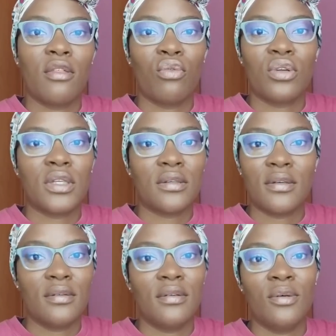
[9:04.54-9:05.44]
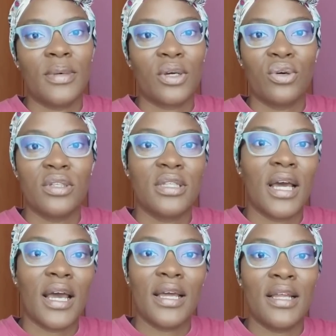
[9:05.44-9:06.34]
thought, oh my god,
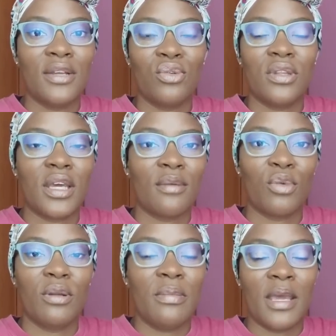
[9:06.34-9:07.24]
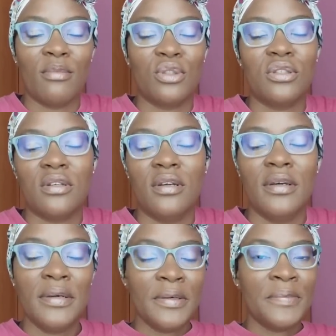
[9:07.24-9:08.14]
I don't think I'm going to be able to
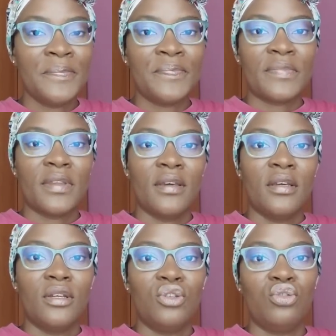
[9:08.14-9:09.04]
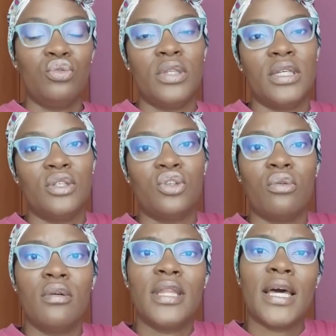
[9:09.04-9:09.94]
do this.
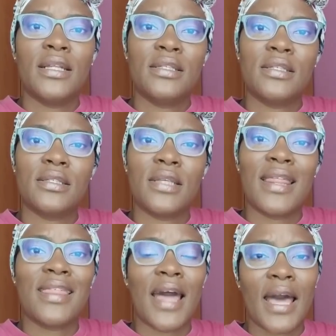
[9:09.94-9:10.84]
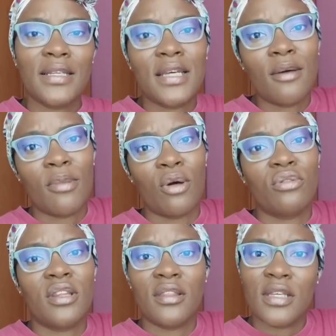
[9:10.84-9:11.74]
So that's that
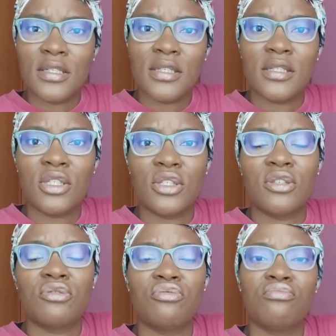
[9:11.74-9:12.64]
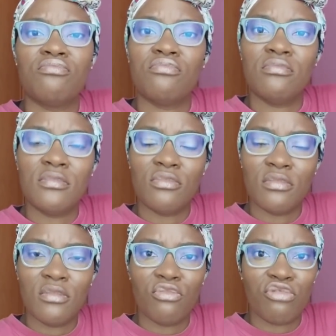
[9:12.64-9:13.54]
about the thesis
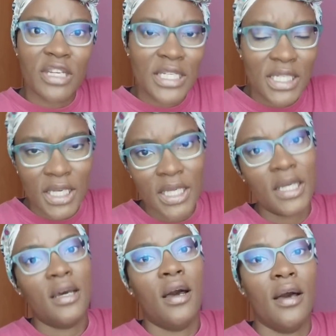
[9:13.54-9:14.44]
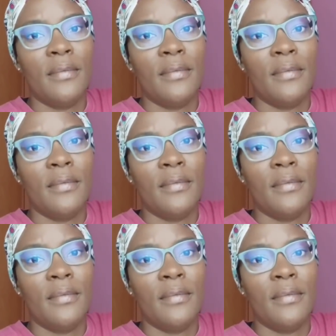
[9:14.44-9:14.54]
reading.